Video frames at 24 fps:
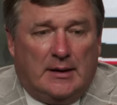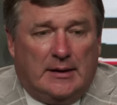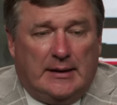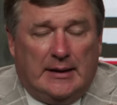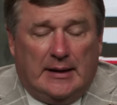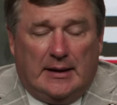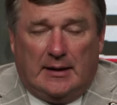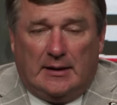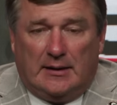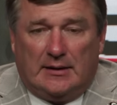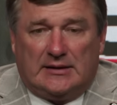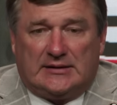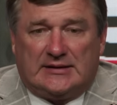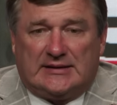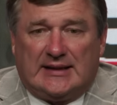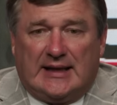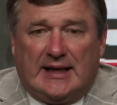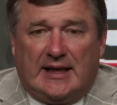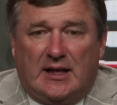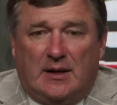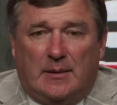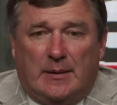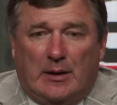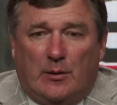Yeah,
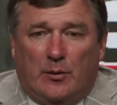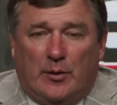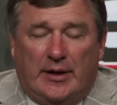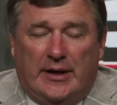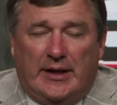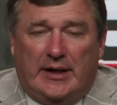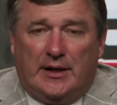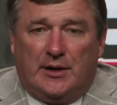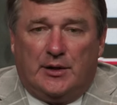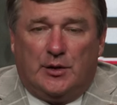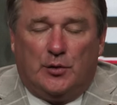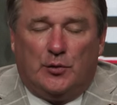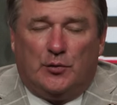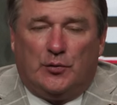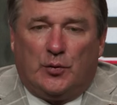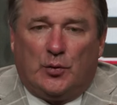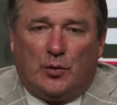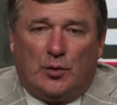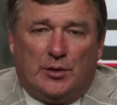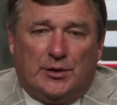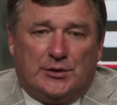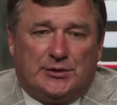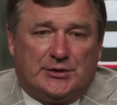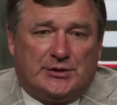excited about what he can do
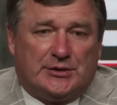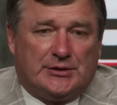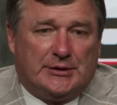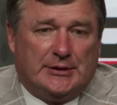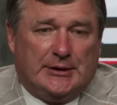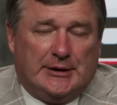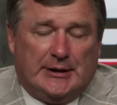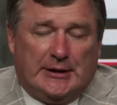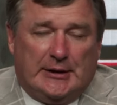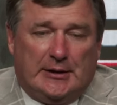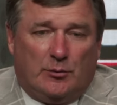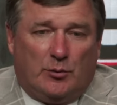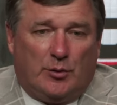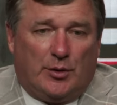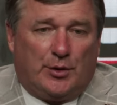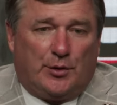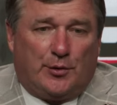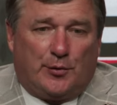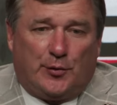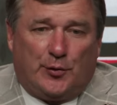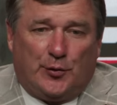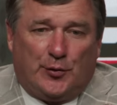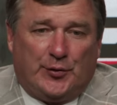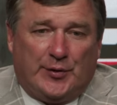for us.
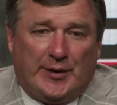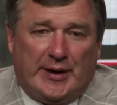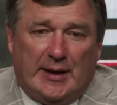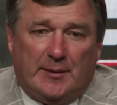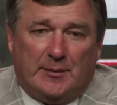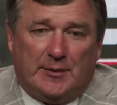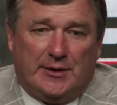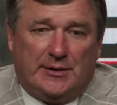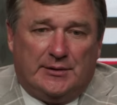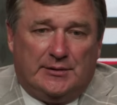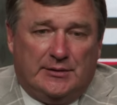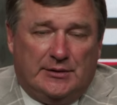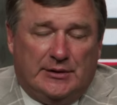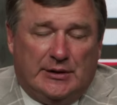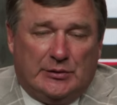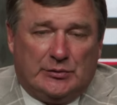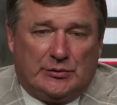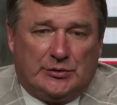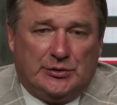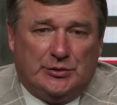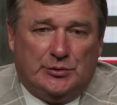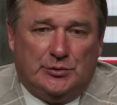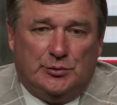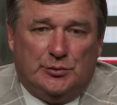Wonderful family, you know,
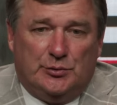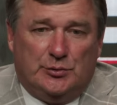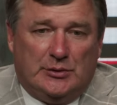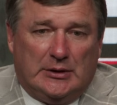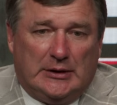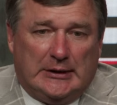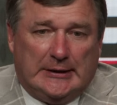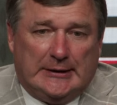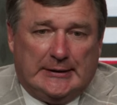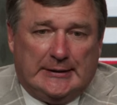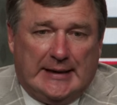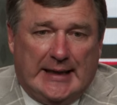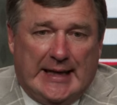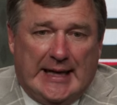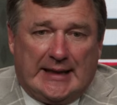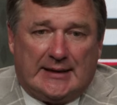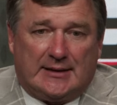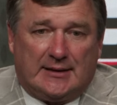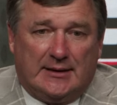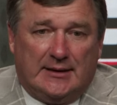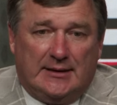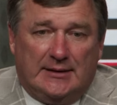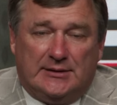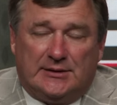2
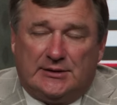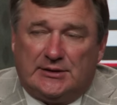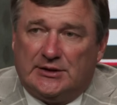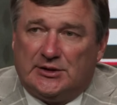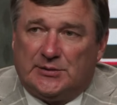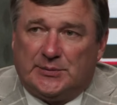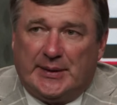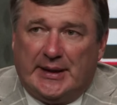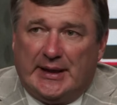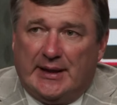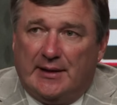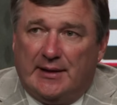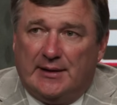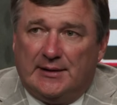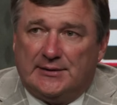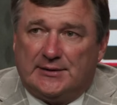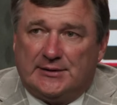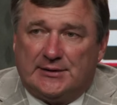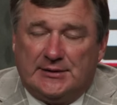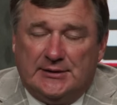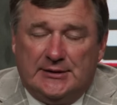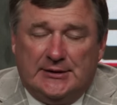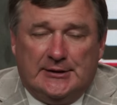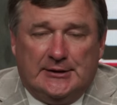athletes as
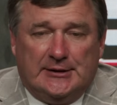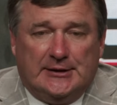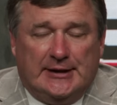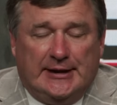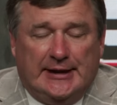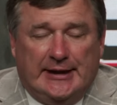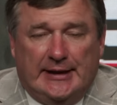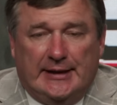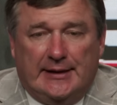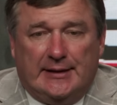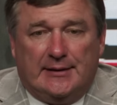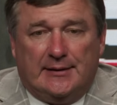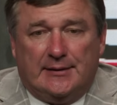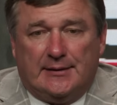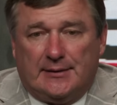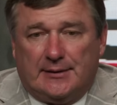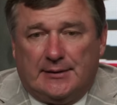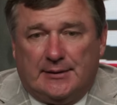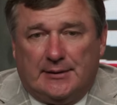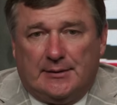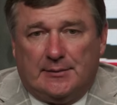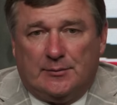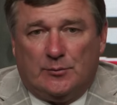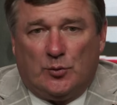parents. And
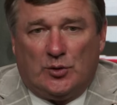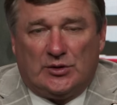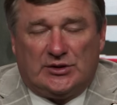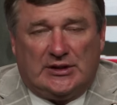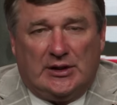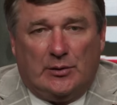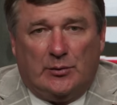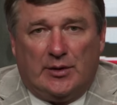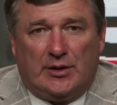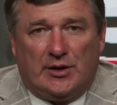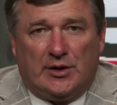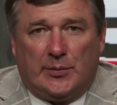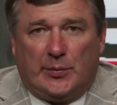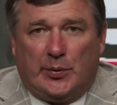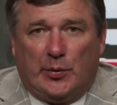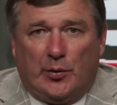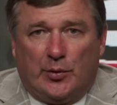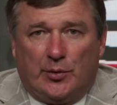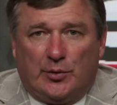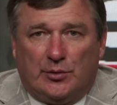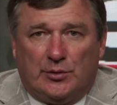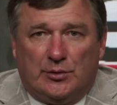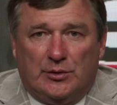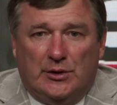once he went in the
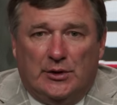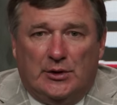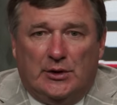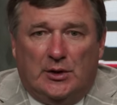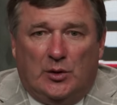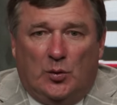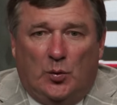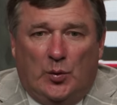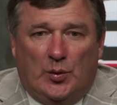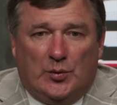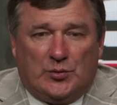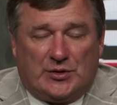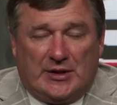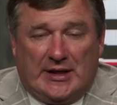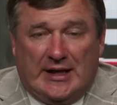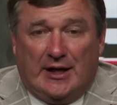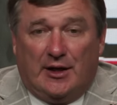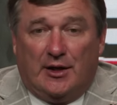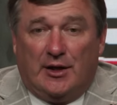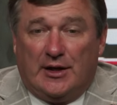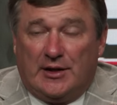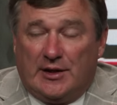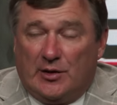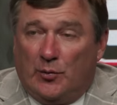portal, it was an
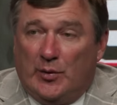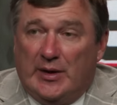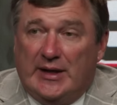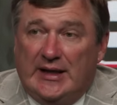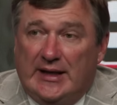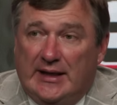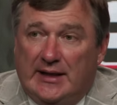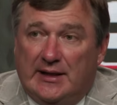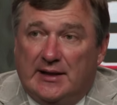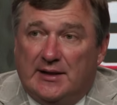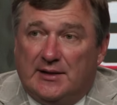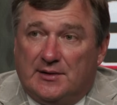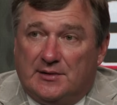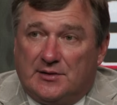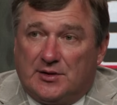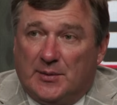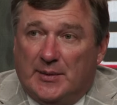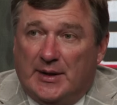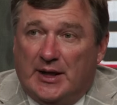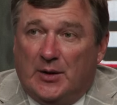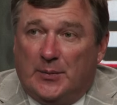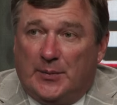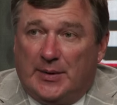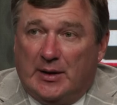area that we needed
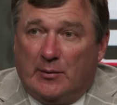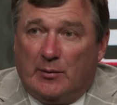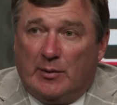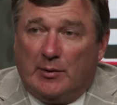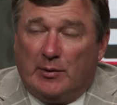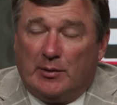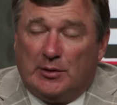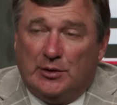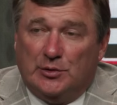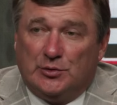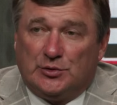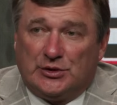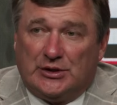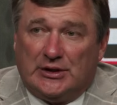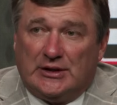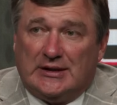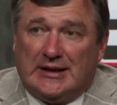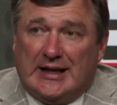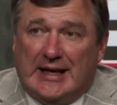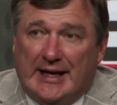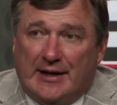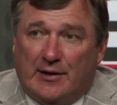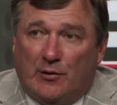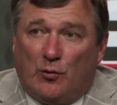some help in. We were losing a
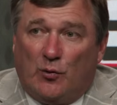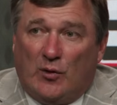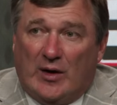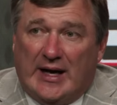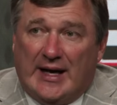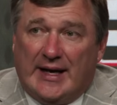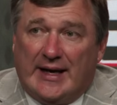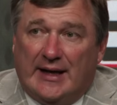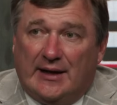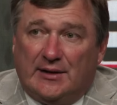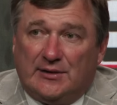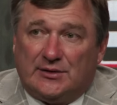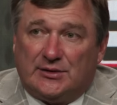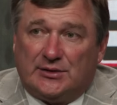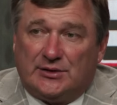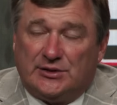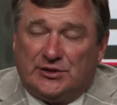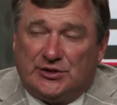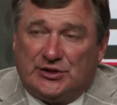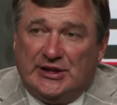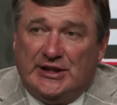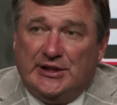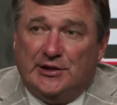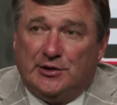lot of
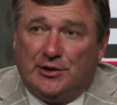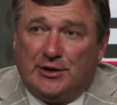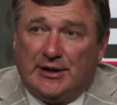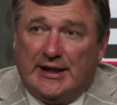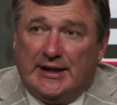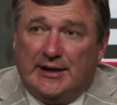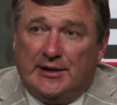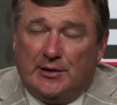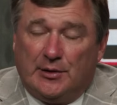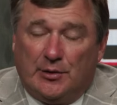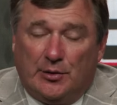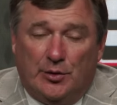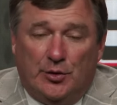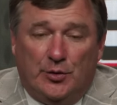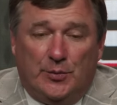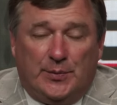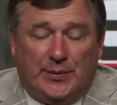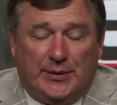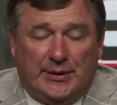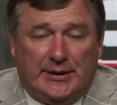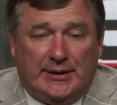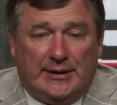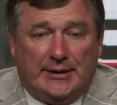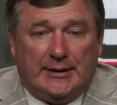wideouts, senior-laden
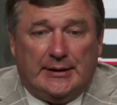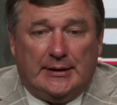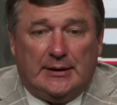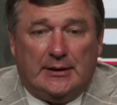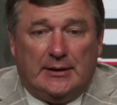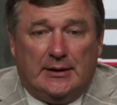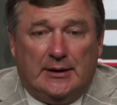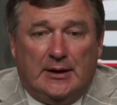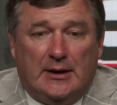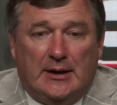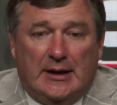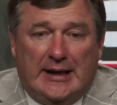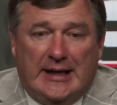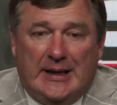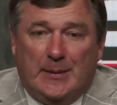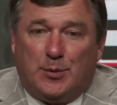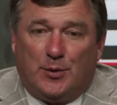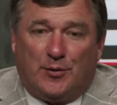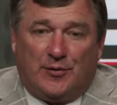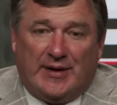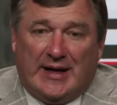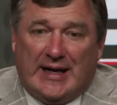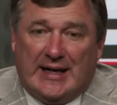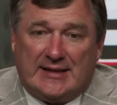group, and he
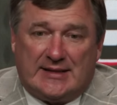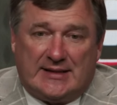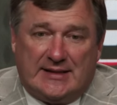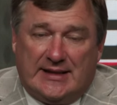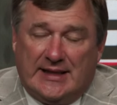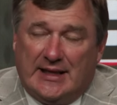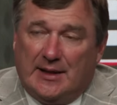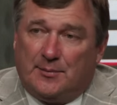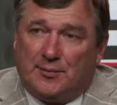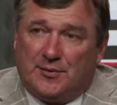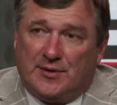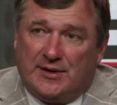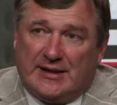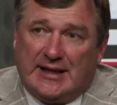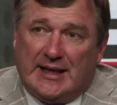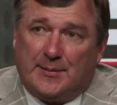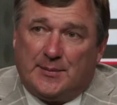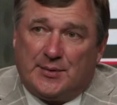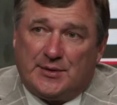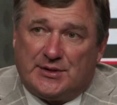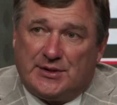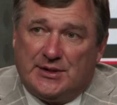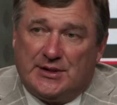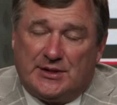provides depth at
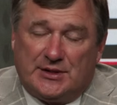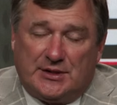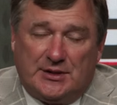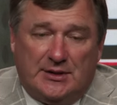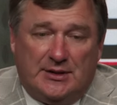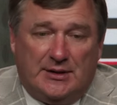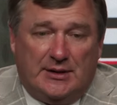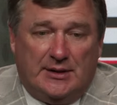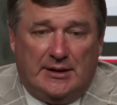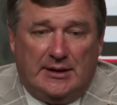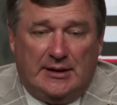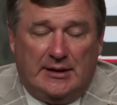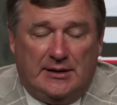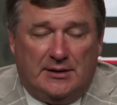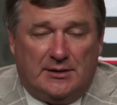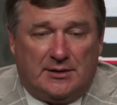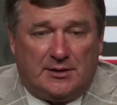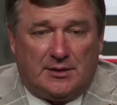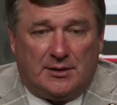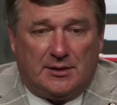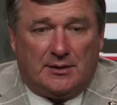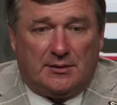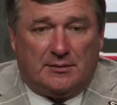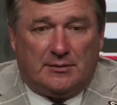that position, and
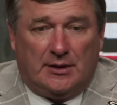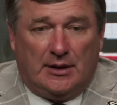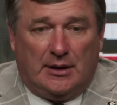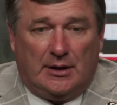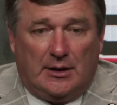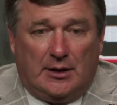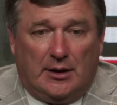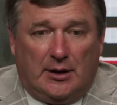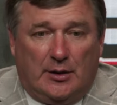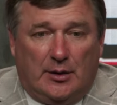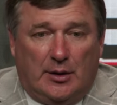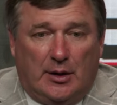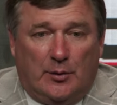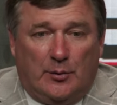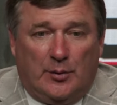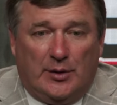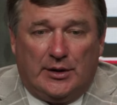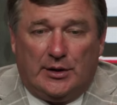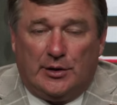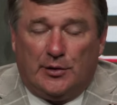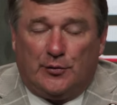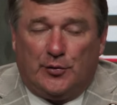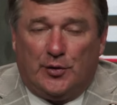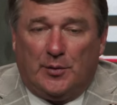he's a
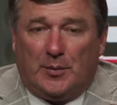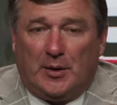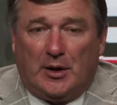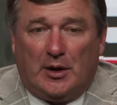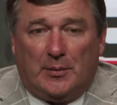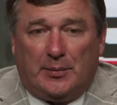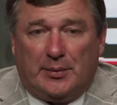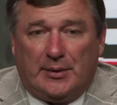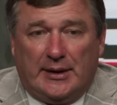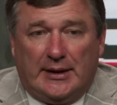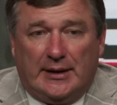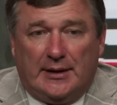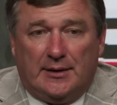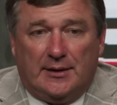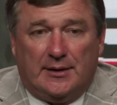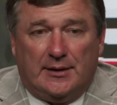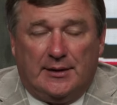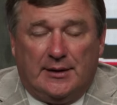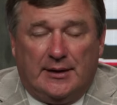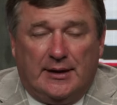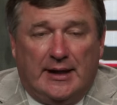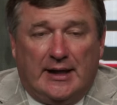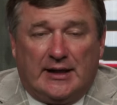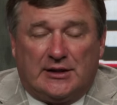really good football player
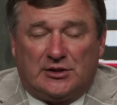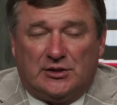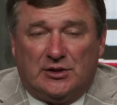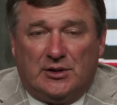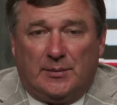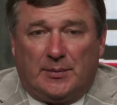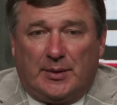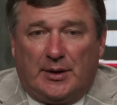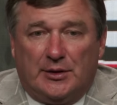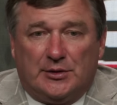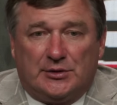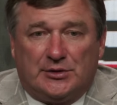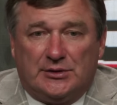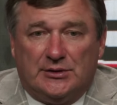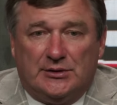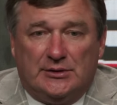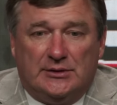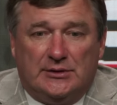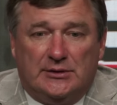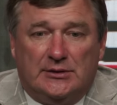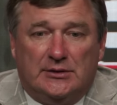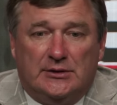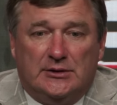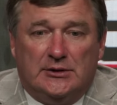and an excellent person,
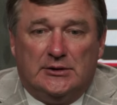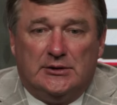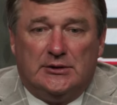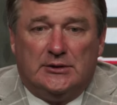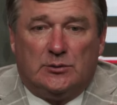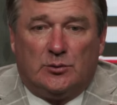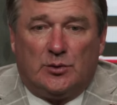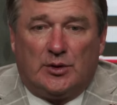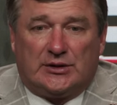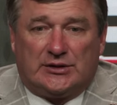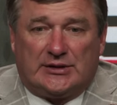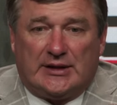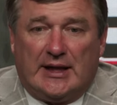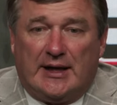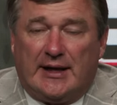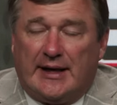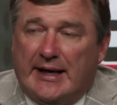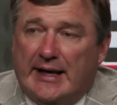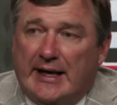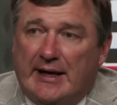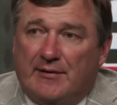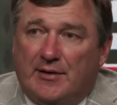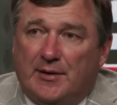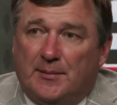and we're excited
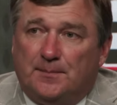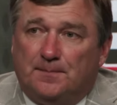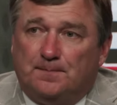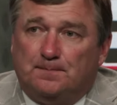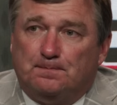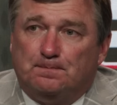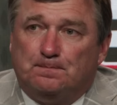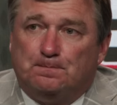to have him.